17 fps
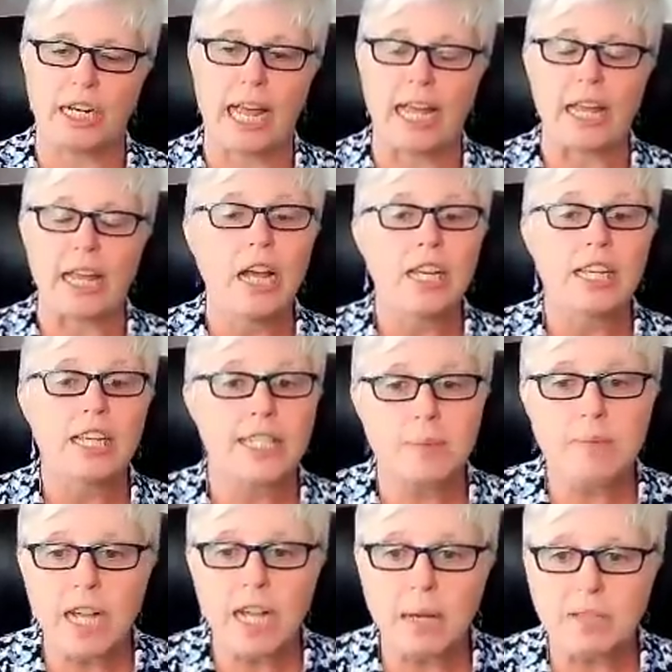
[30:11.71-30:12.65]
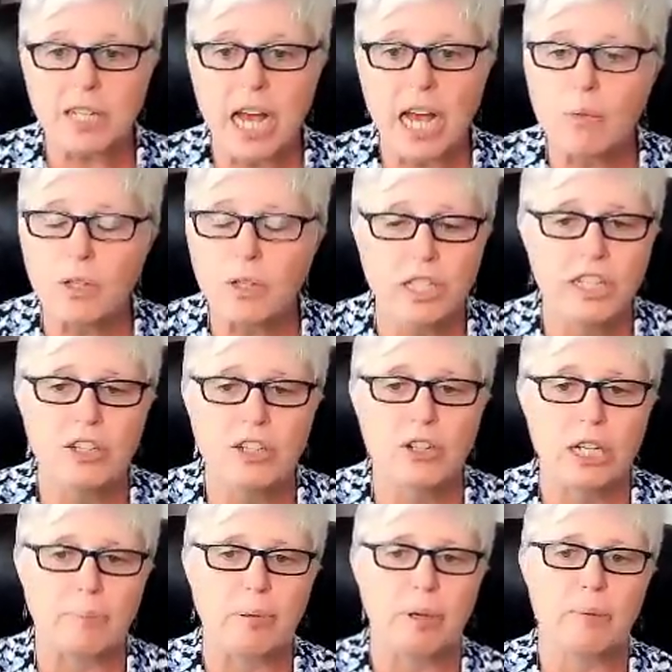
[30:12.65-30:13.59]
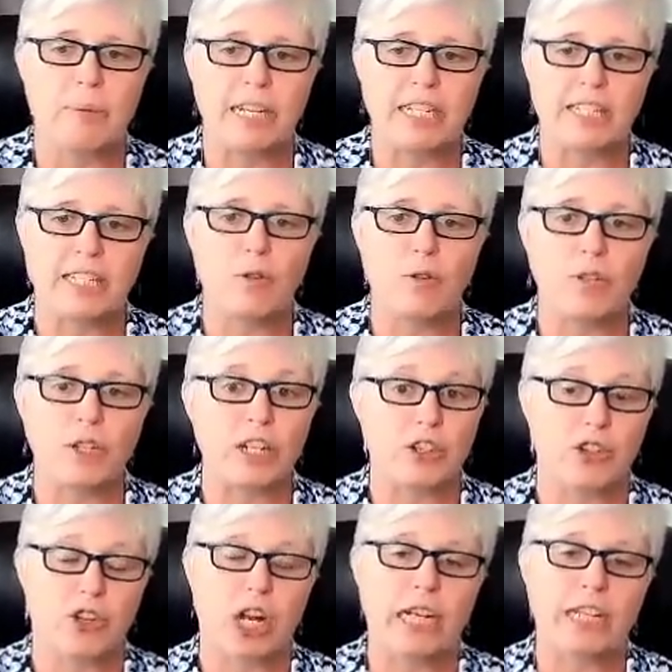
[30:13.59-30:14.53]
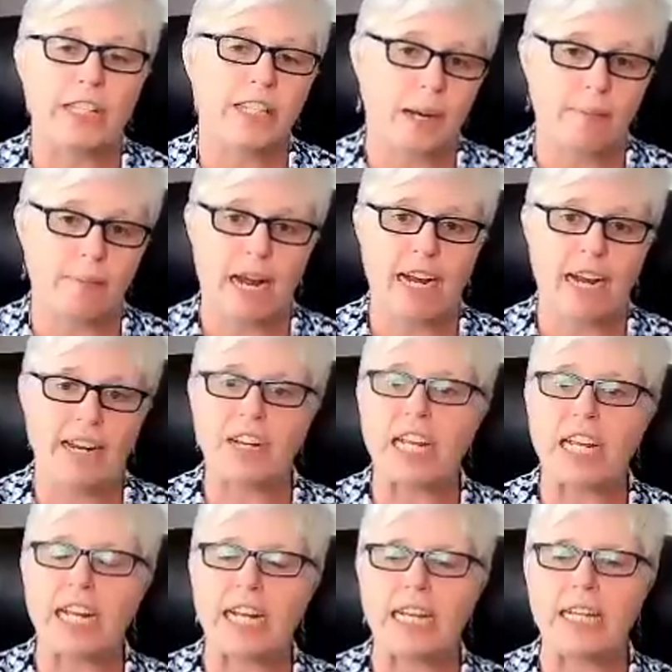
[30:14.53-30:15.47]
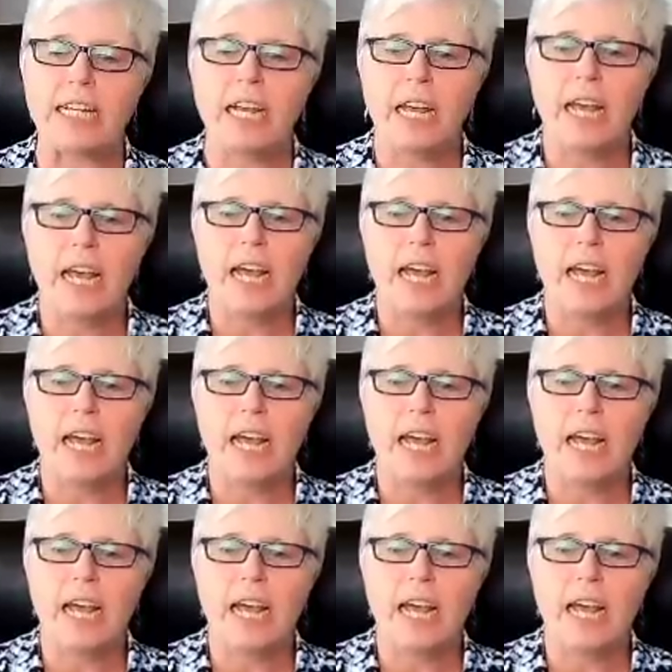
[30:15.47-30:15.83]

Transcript: Like sometimes I will literally put myself in a trance, and I'm not even kidding.